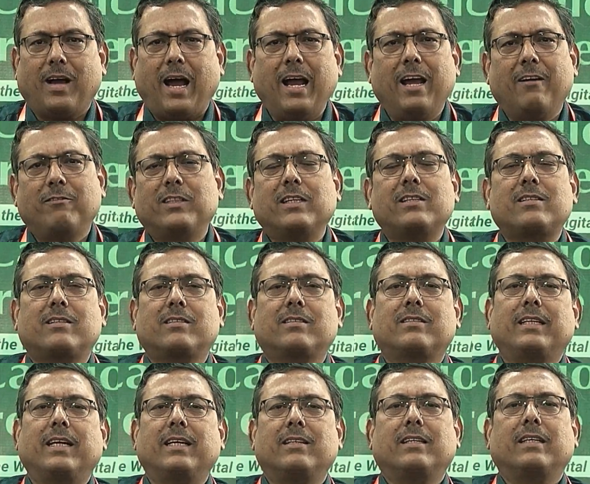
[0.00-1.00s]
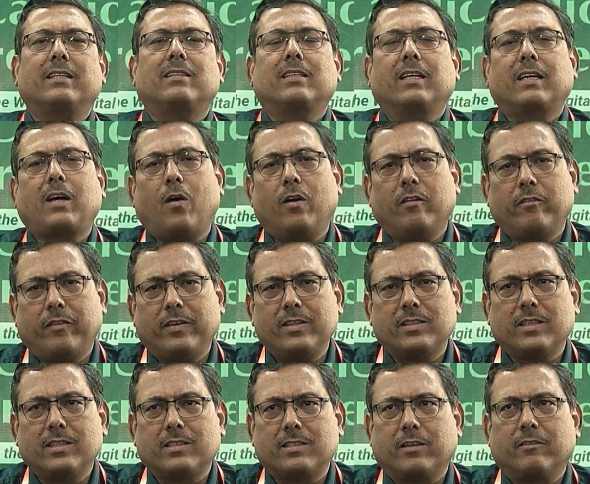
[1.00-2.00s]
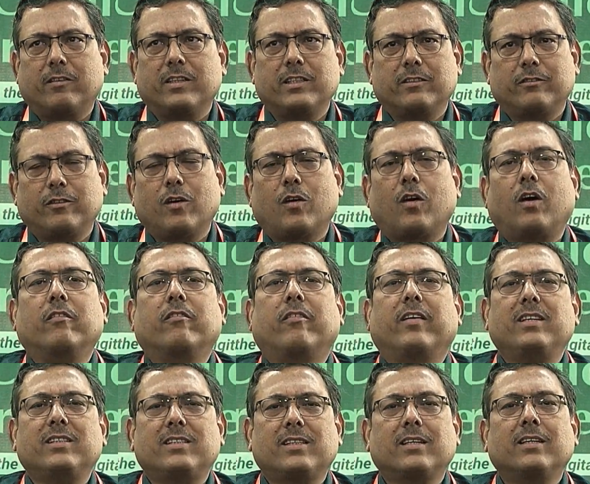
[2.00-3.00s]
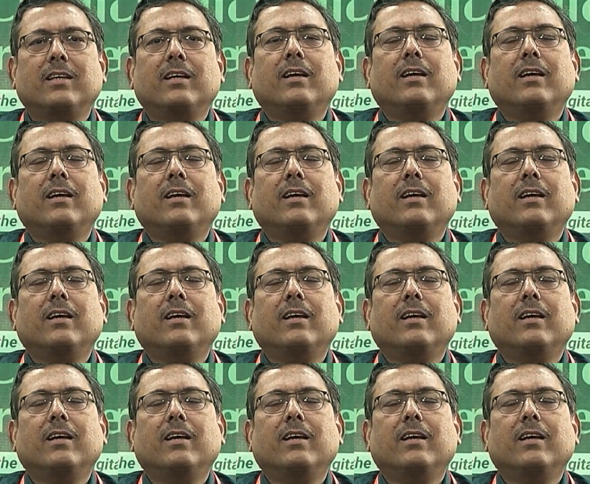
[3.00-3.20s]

I have just said that the conference is a wonderful conference.